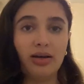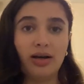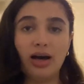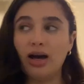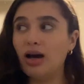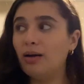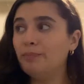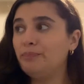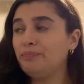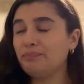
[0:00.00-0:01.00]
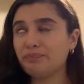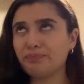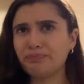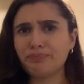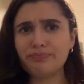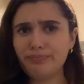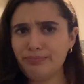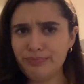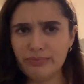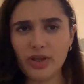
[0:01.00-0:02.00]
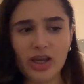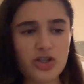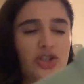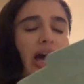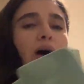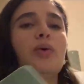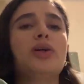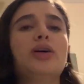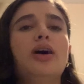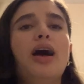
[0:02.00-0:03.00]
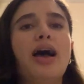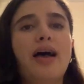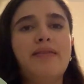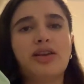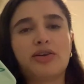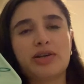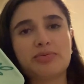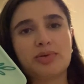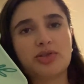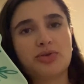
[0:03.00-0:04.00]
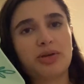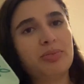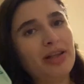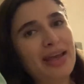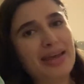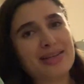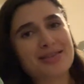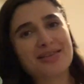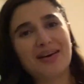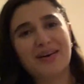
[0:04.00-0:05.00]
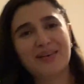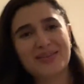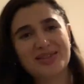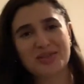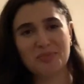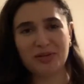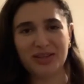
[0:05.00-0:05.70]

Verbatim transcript: um, kitchen towel, and then a Christmas tree plate. So super